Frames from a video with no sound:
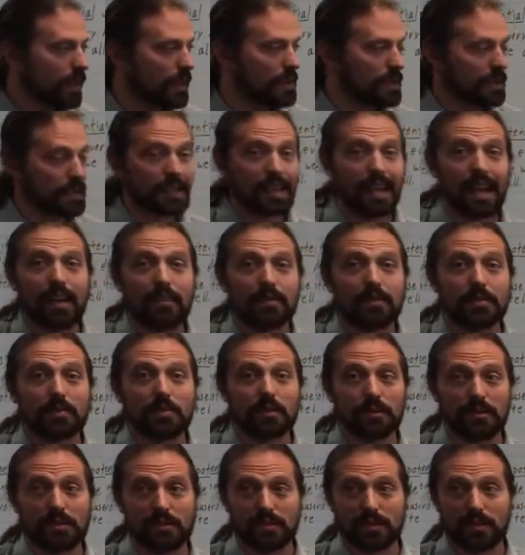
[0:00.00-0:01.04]
is
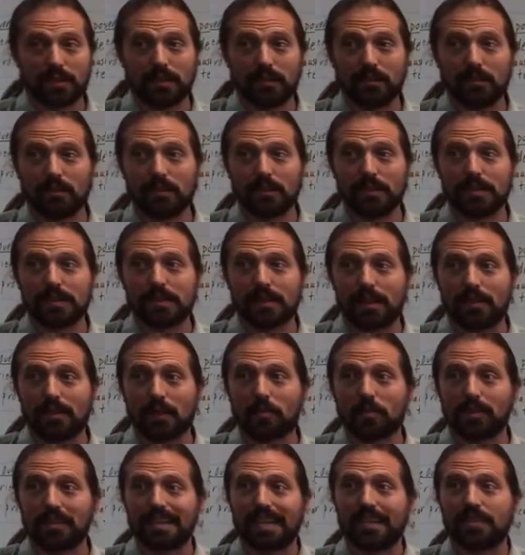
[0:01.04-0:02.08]
uncountable usually. You wouldn't say
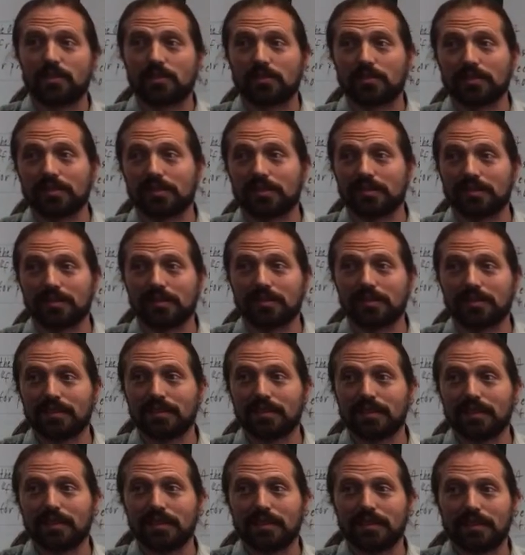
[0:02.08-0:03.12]
their potentials.
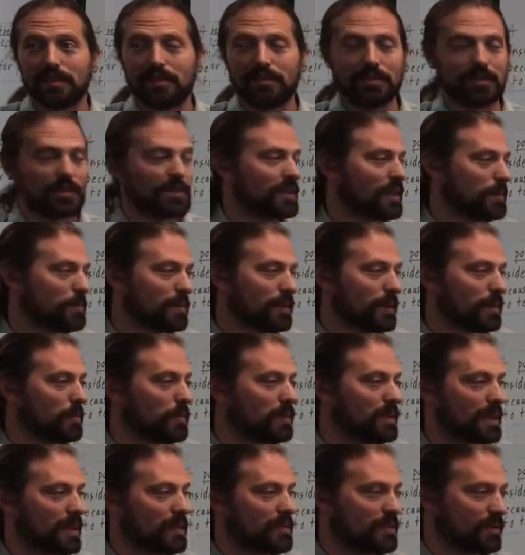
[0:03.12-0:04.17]
You just say their
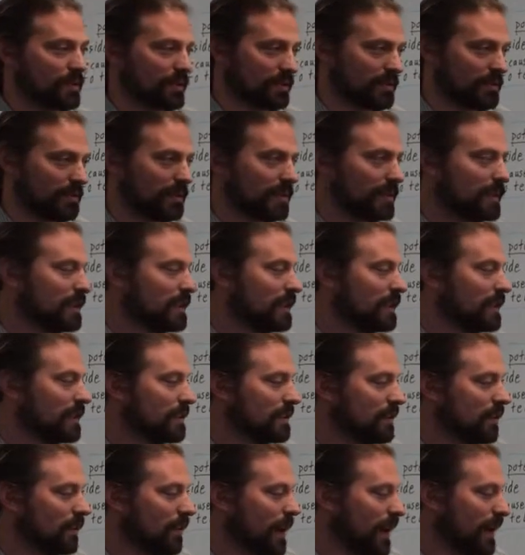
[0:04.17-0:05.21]
potential.
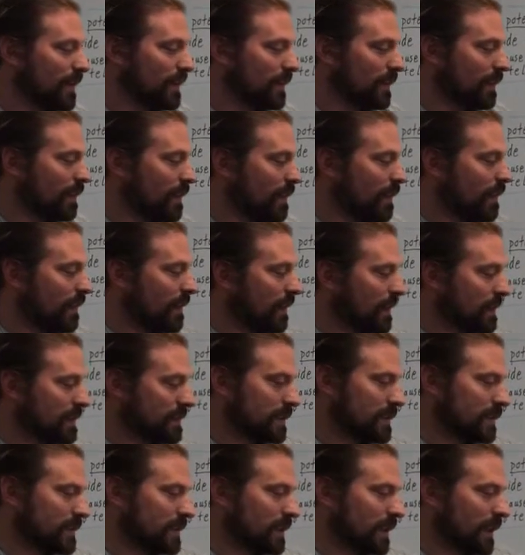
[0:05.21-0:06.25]
No S,
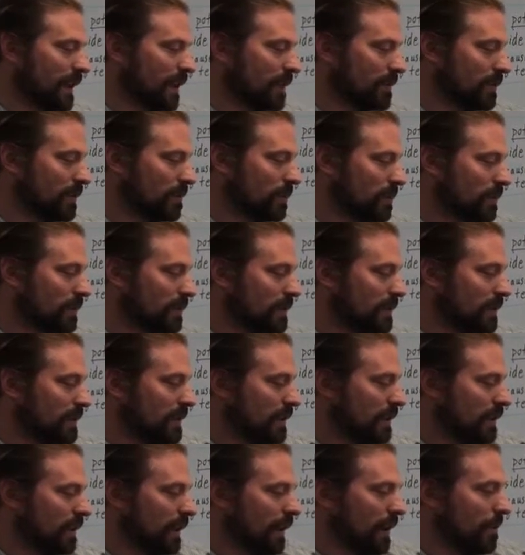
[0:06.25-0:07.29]
because it's an uncountable.
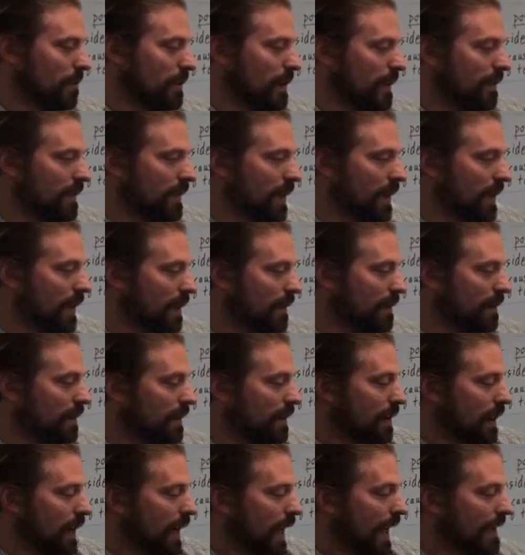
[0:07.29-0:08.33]
And
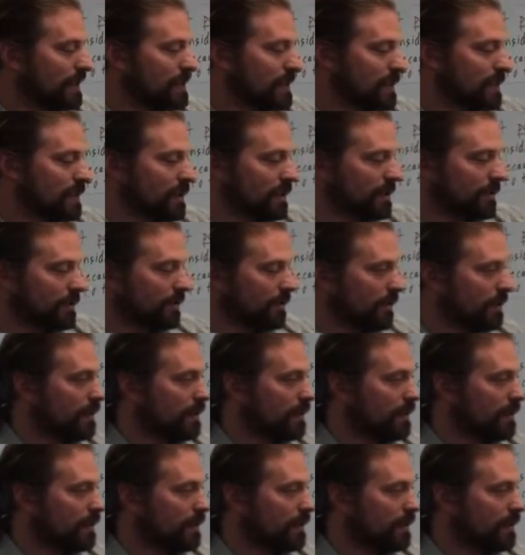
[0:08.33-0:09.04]
then adjective,